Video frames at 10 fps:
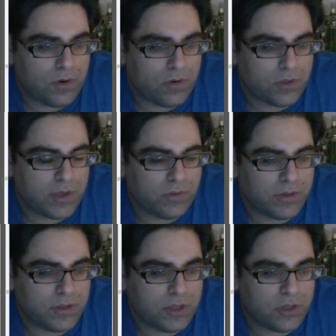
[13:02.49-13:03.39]
no single
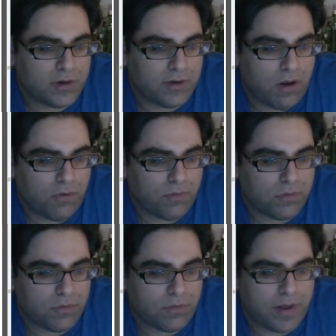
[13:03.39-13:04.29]
decision at all with
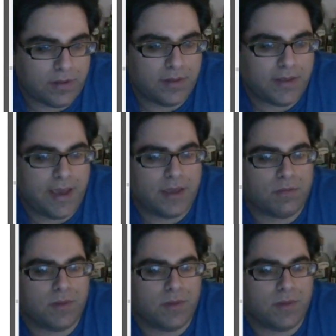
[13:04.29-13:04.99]
respect to the case,